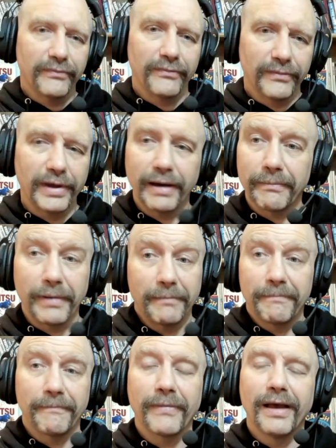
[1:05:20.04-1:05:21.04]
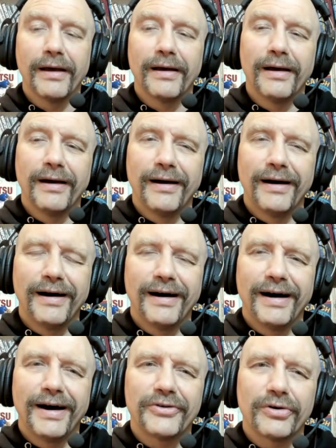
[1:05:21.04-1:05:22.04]
Yeah,
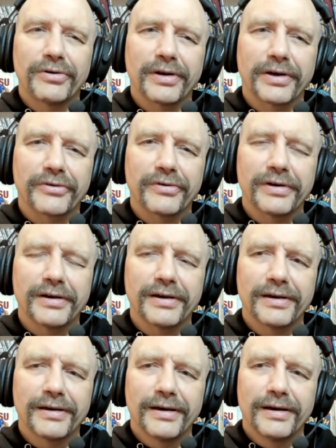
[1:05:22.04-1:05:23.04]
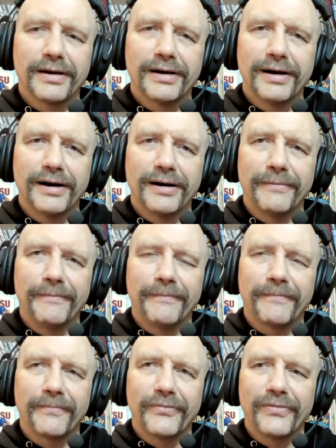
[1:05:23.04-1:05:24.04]
I totally agree.
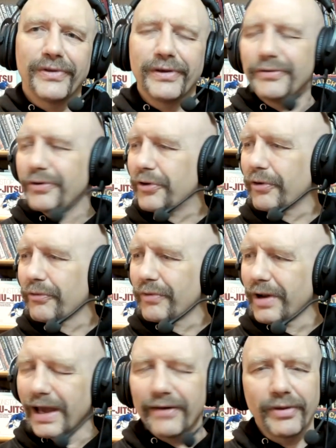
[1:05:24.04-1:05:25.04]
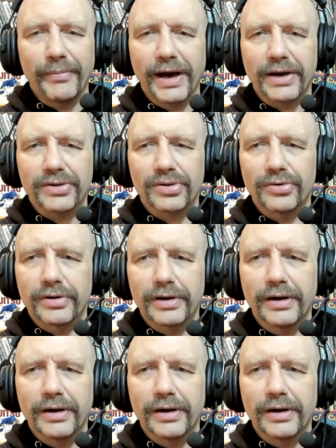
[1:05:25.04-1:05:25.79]
You don't really have the backstory.